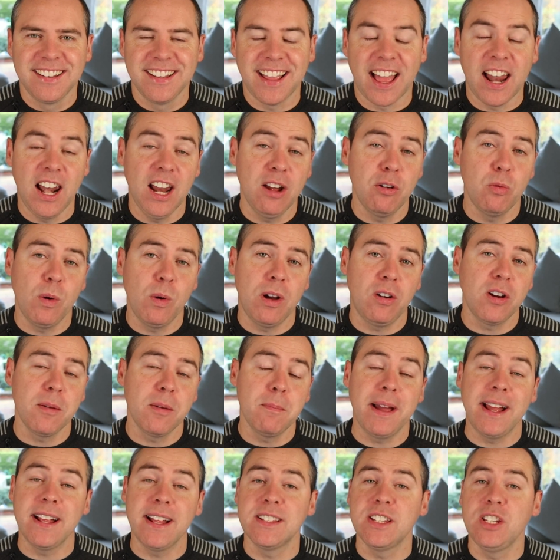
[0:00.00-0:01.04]
Hello and welcome
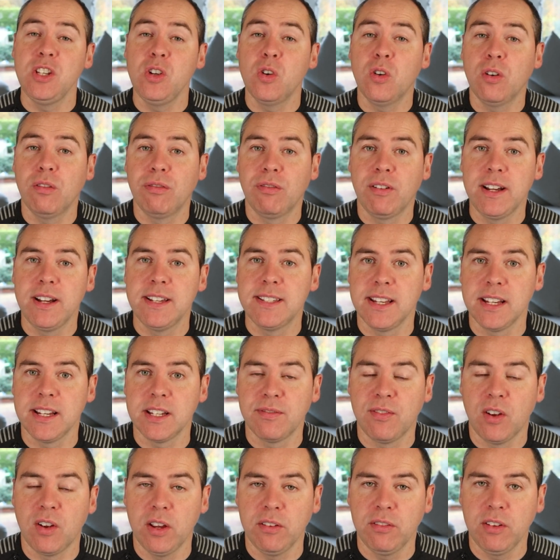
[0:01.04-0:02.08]
back to Your
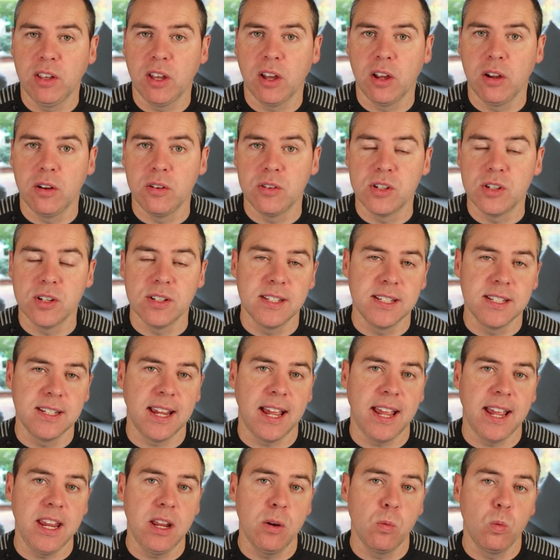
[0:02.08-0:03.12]
365 Coach, and
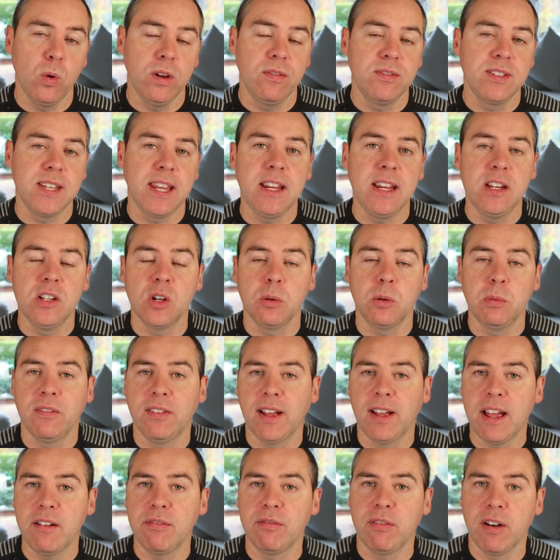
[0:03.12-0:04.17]
today we've teamed up with
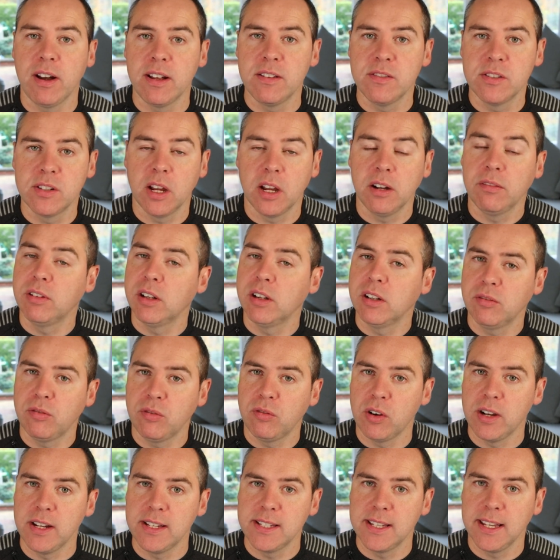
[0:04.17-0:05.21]
our friends over at
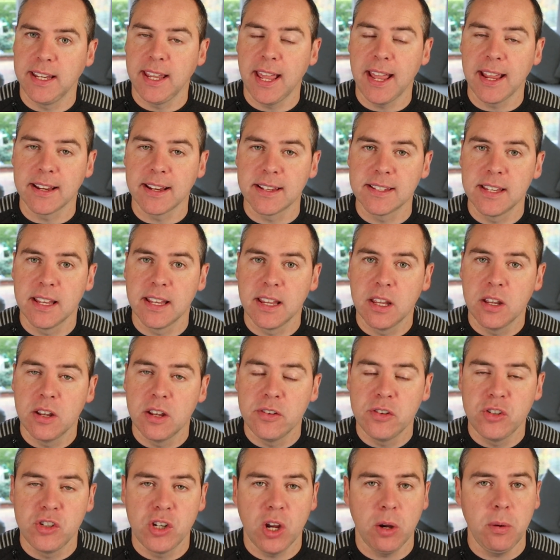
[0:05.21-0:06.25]
3CX,
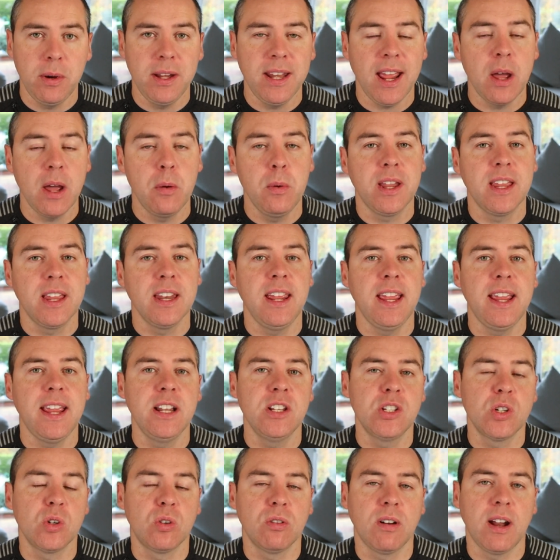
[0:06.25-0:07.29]
showing how we can
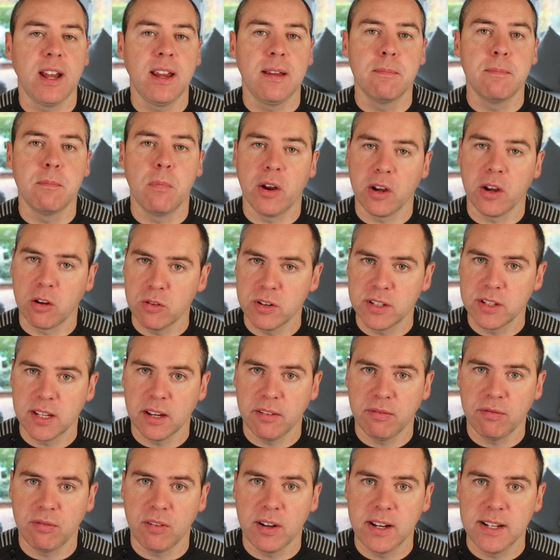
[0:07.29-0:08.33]
integrate
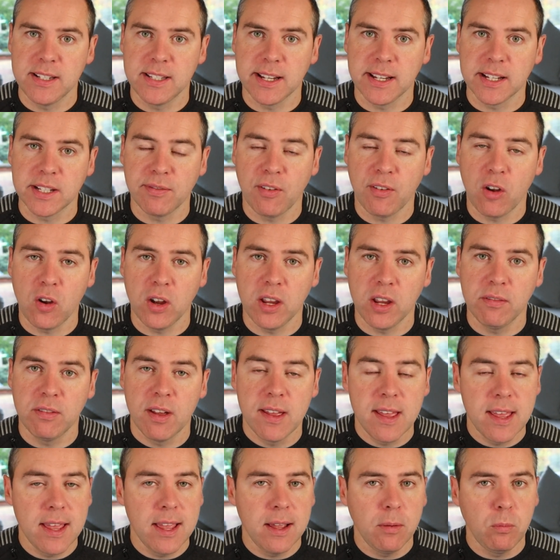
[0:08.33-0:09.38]
Microsoft 365
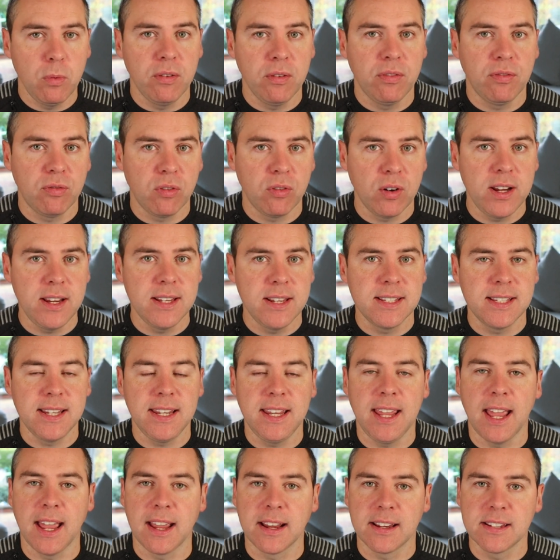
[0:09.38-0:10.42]
with
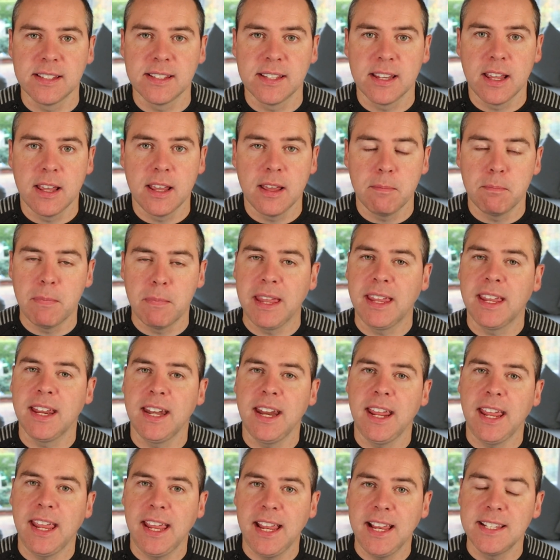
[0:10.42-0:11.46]
3CX, making
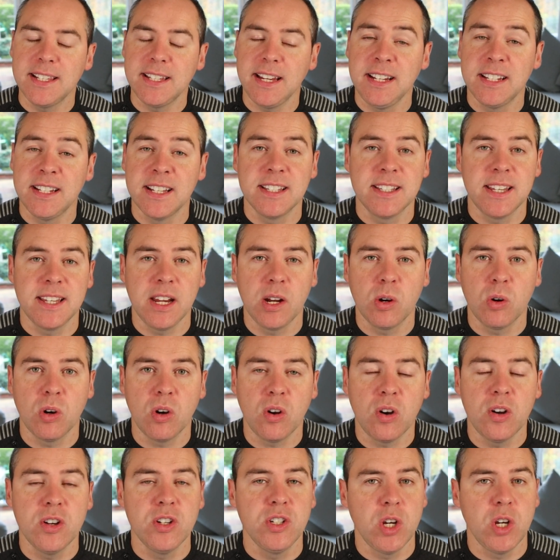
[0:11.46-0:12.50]
it easy to
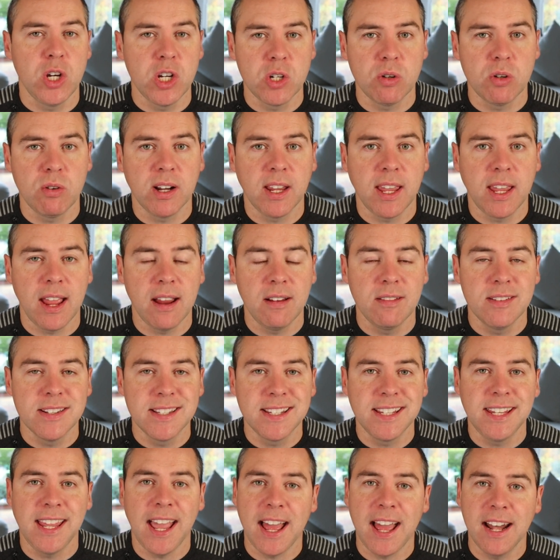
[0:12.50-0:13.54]
synchronize user
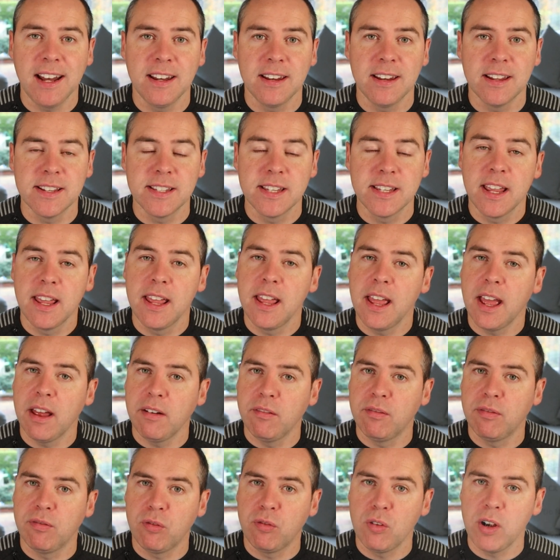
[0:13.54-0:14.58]
accounts, calendars,
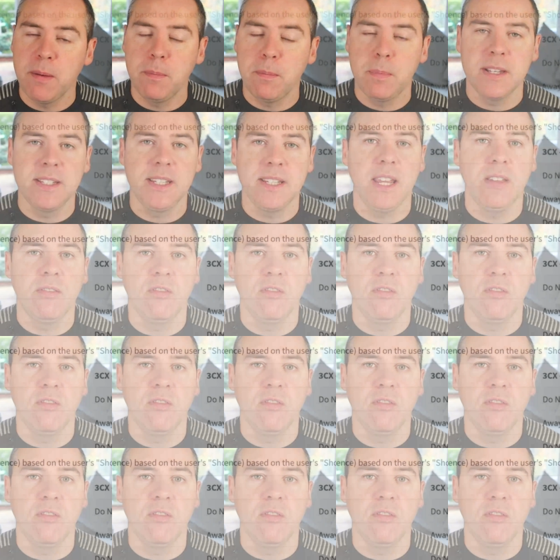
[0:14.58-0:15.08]
and free busy